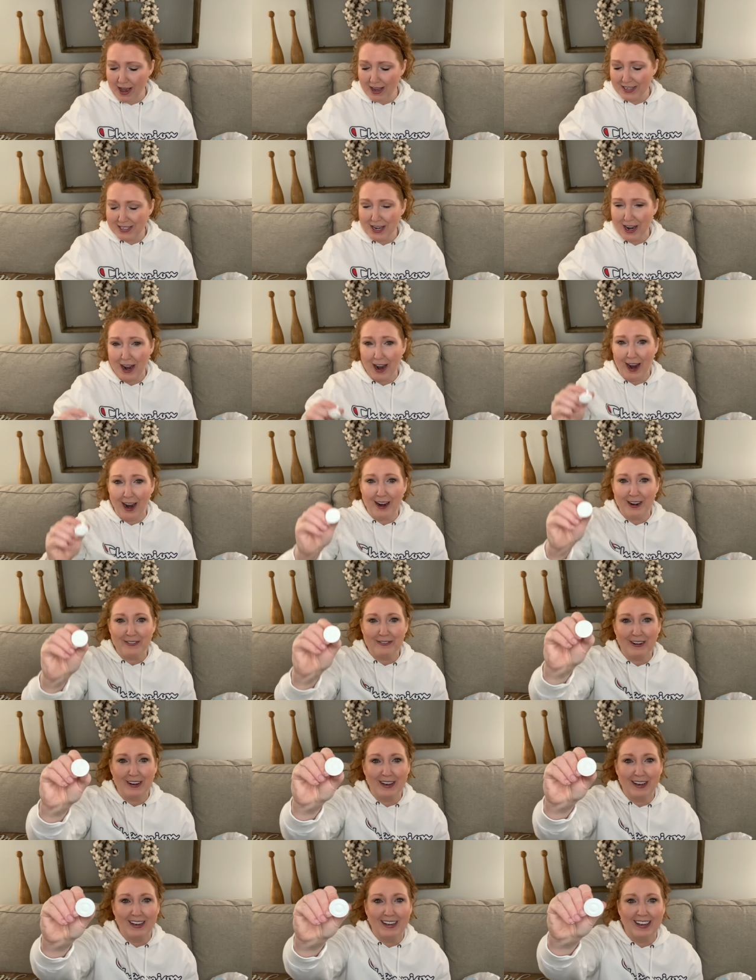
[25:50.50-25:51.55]
much
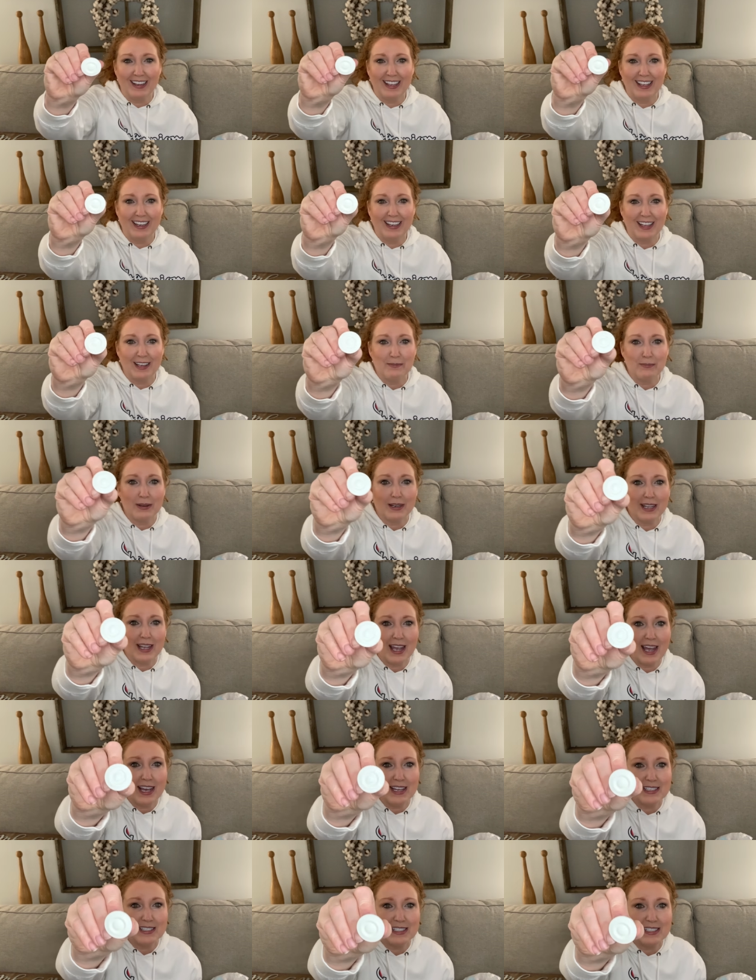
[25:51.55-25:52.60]
hardware in it, but it
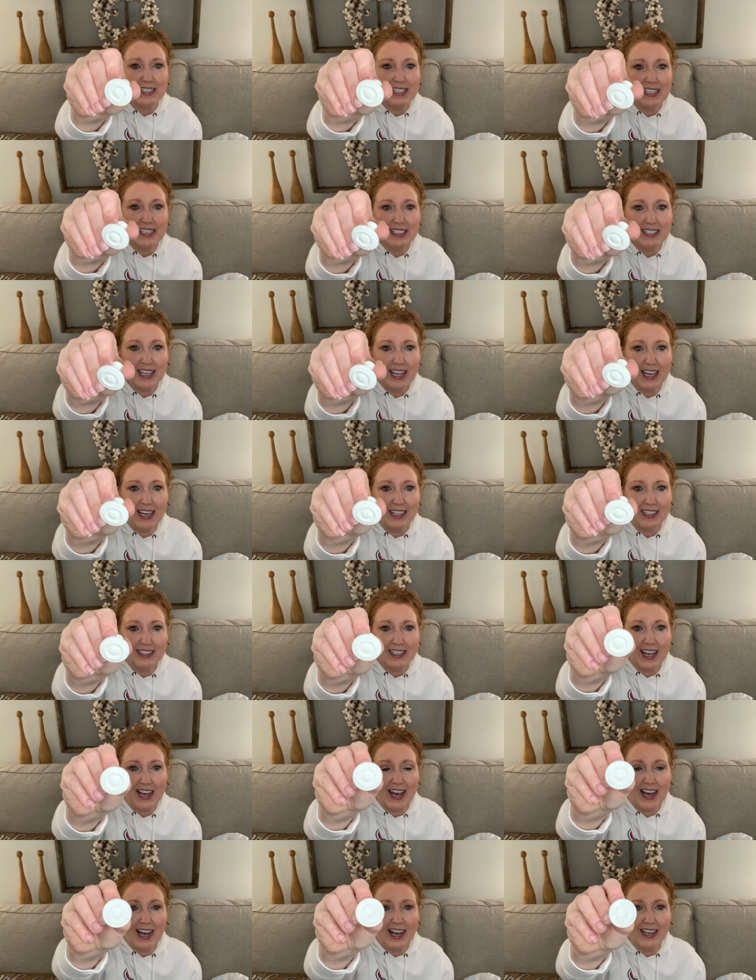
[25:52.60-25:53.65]
has detailed
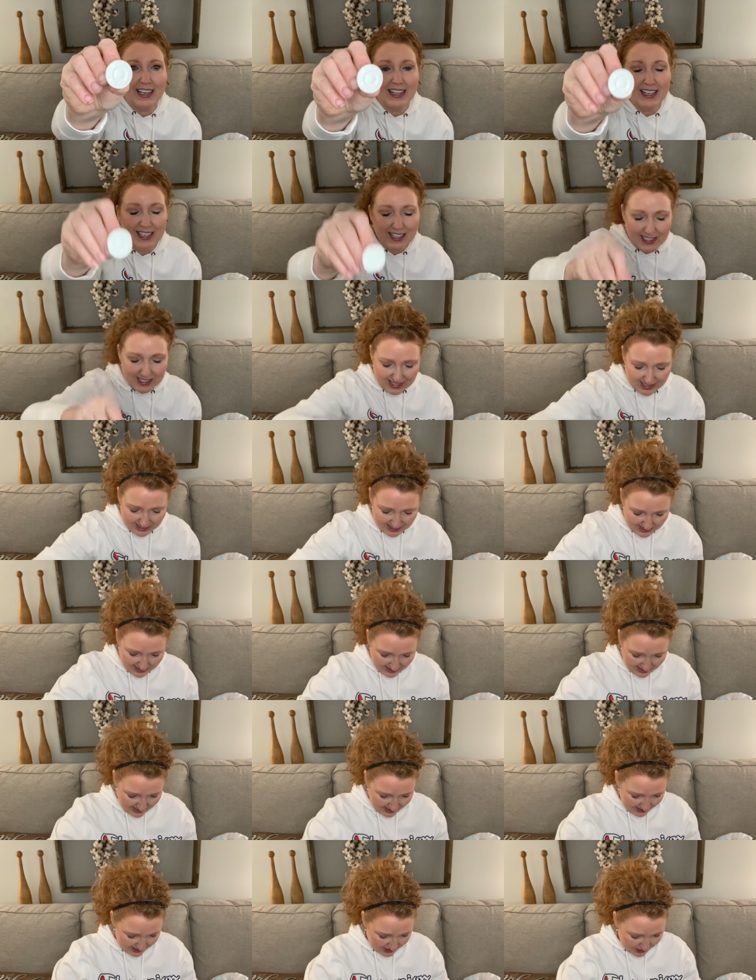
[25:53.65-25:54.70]
on it.
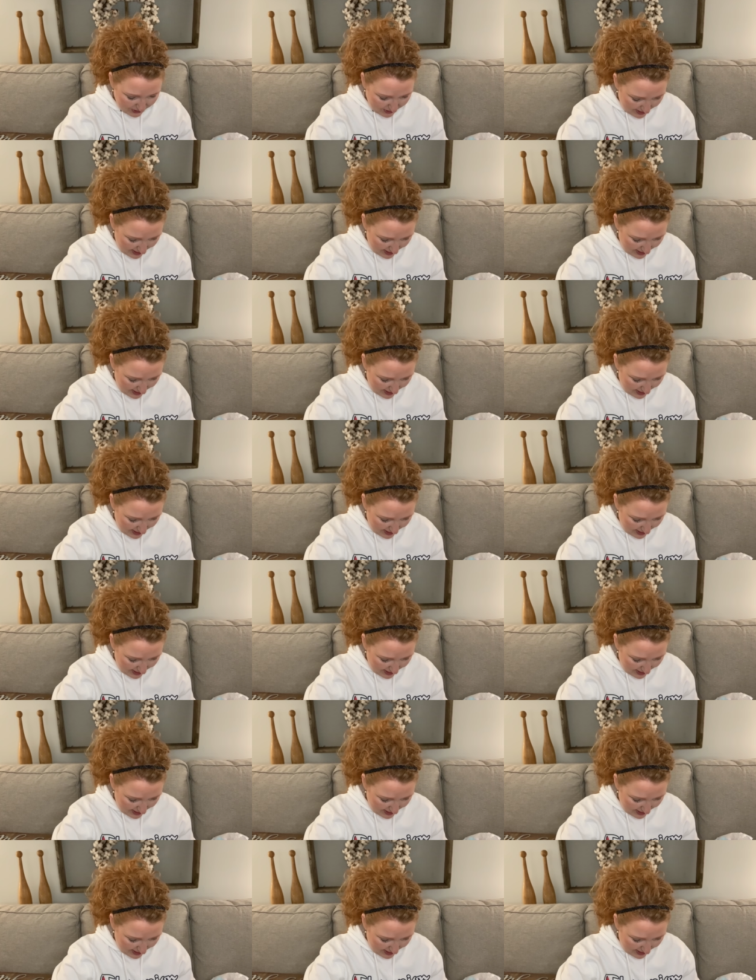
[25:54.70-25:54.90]
So it